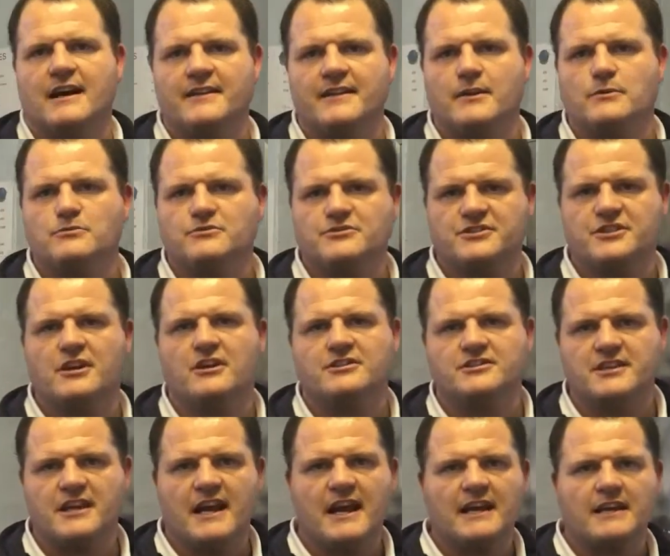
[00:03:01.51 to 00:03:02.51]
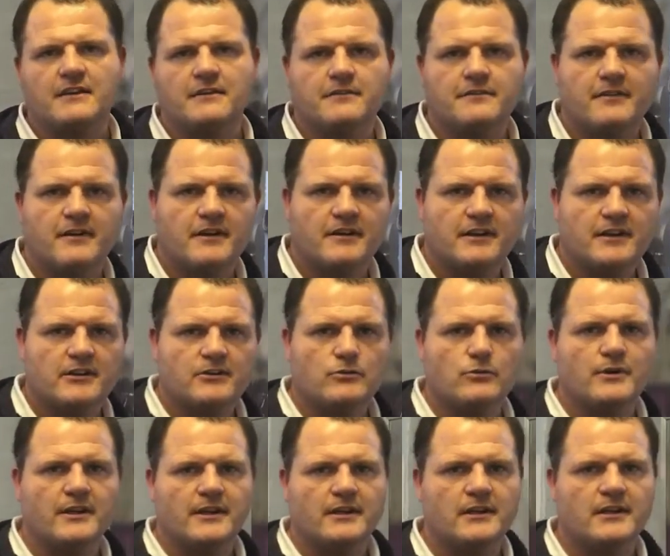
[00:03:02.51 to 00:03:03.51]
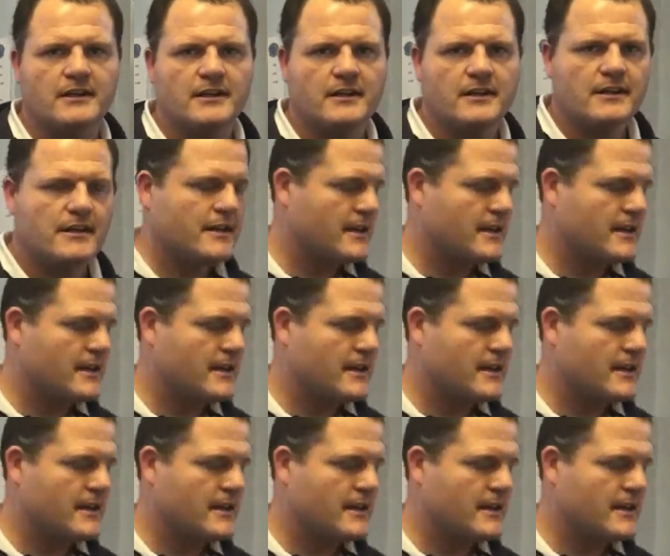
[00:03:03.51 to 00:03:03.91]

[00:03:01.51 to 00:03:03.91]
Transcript: and they will start to ache very quickly.